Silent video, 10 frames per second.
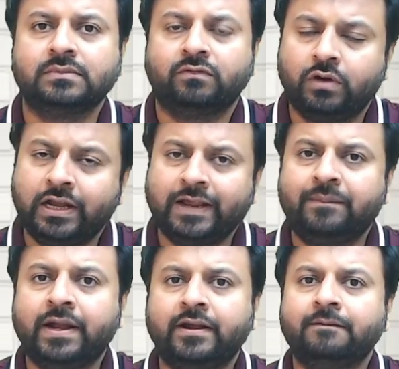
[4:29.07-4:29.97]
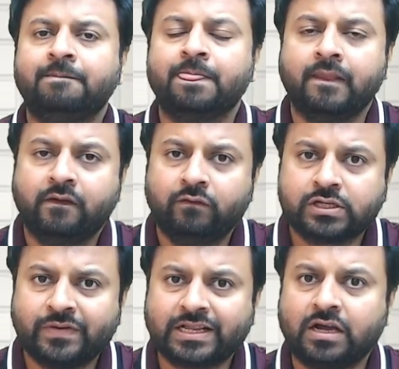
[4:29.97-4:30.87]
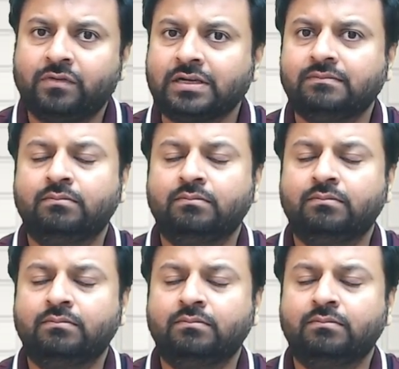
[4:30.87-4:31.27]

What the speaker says: fully updated, which will cover